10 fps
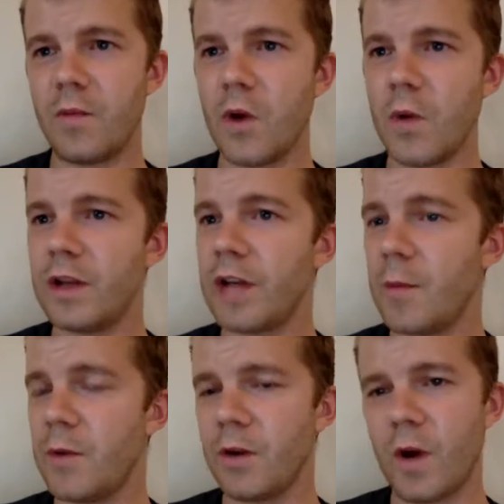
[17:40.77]
moment and
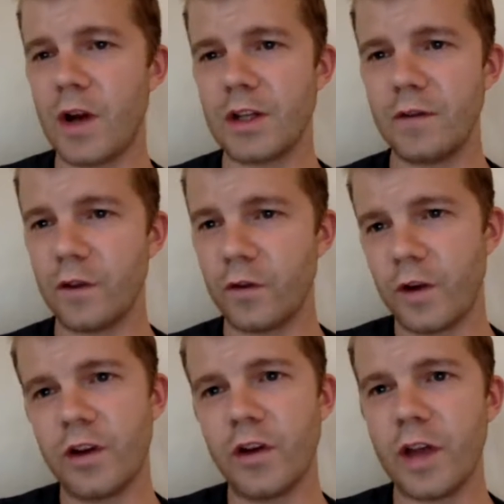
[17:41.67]
type in a question, feel
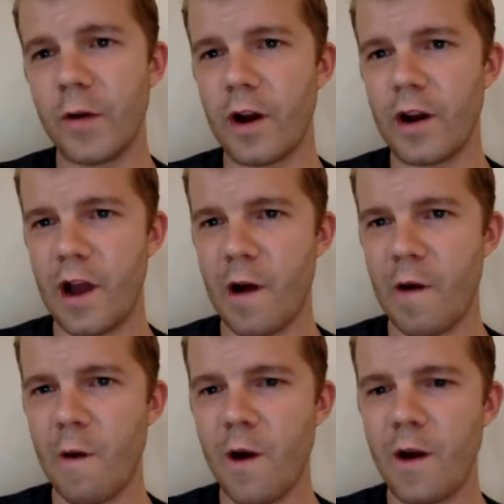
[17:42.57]
free to do that right now.